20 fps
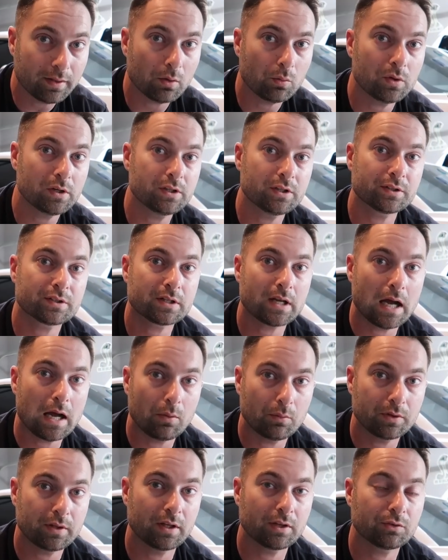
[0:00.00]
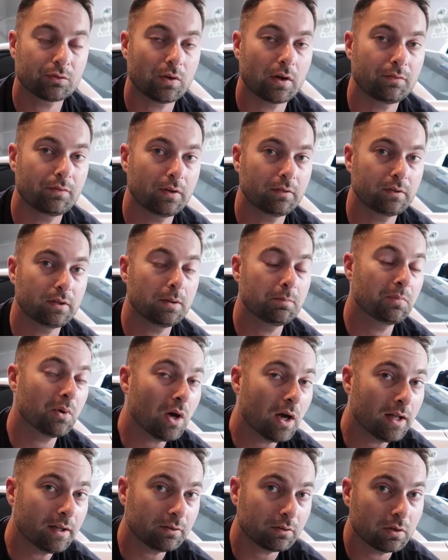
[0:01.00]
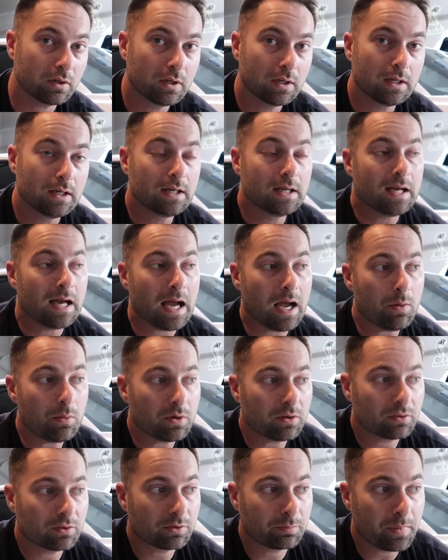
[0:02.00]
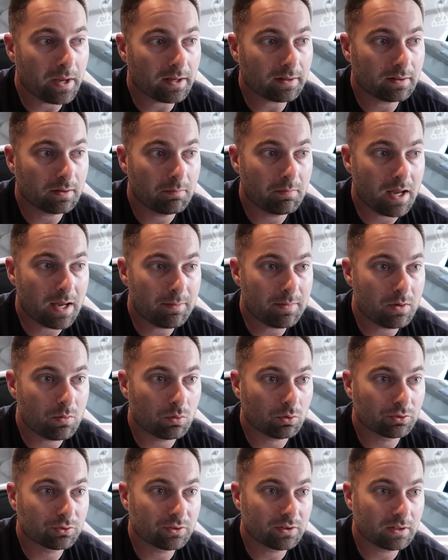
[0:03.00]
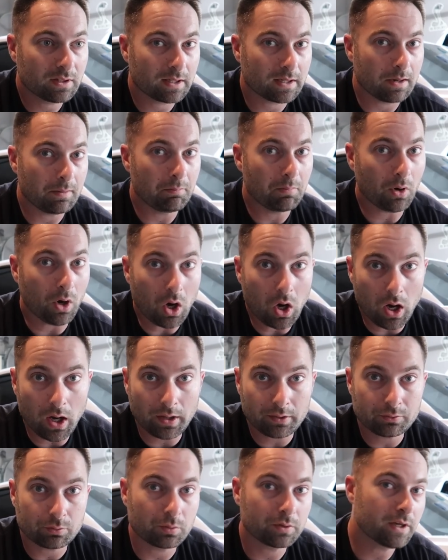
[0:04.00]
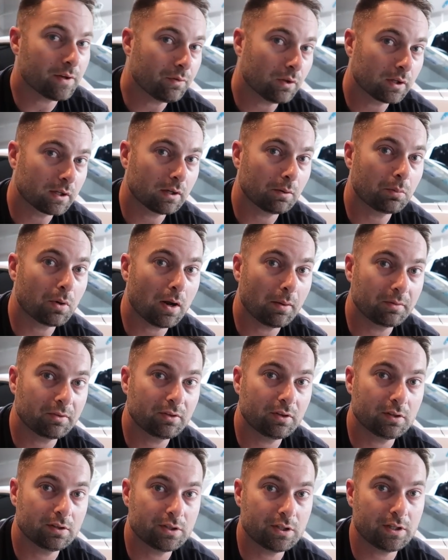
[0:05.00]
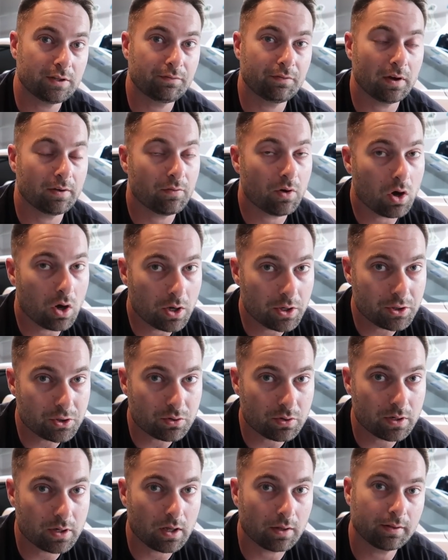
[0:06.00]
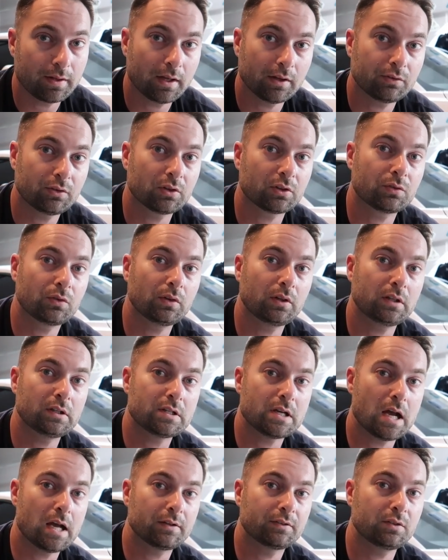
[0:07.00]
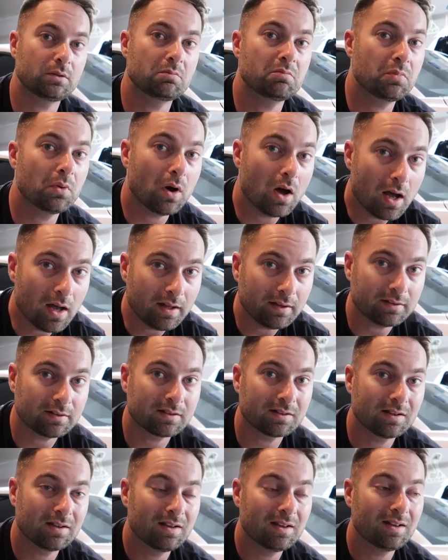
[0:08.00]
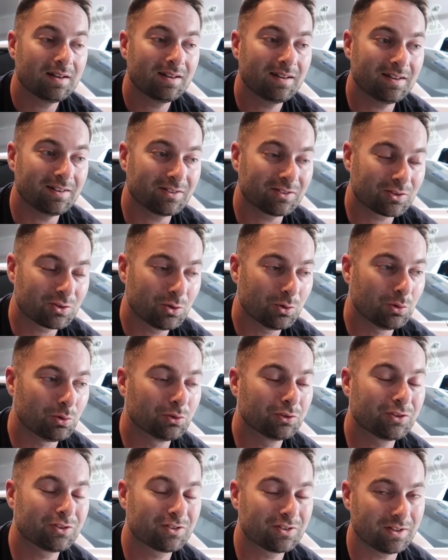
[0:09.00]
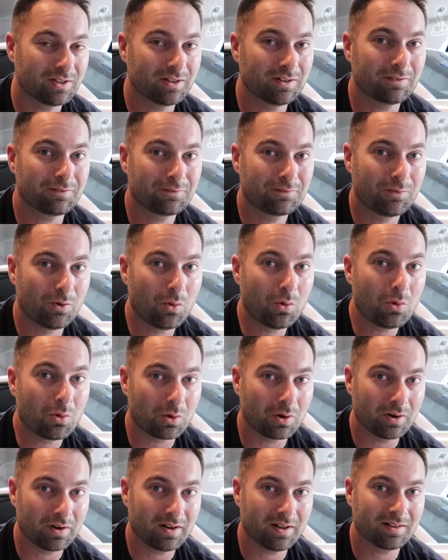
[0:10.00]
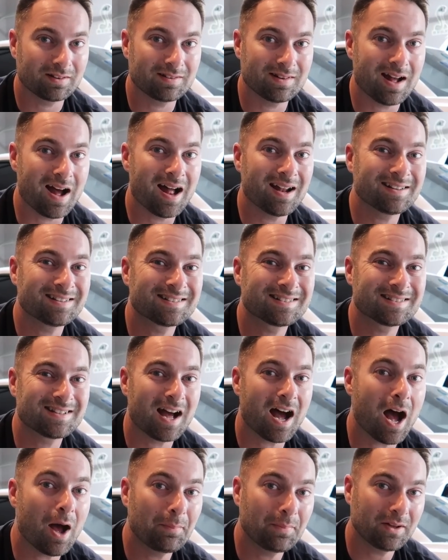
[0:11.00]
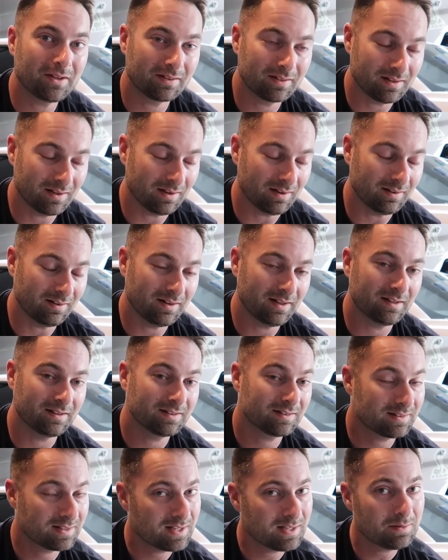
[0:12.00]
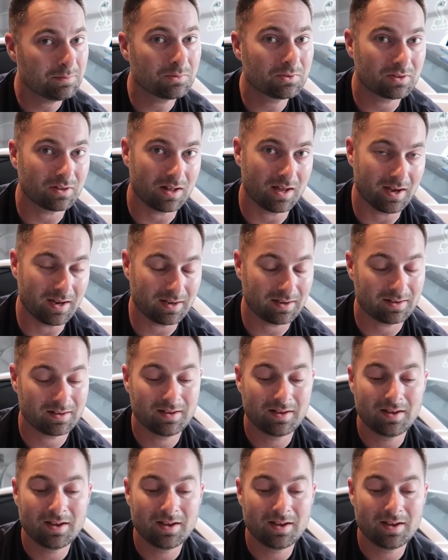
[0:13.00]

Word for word: that we just got with the S550, but I would expect that maybe we'll see like a Boss. We're definitely going to probably see a GT500 on the S650 chassis, but it's cool to see that Ford is not stopping there. It seems like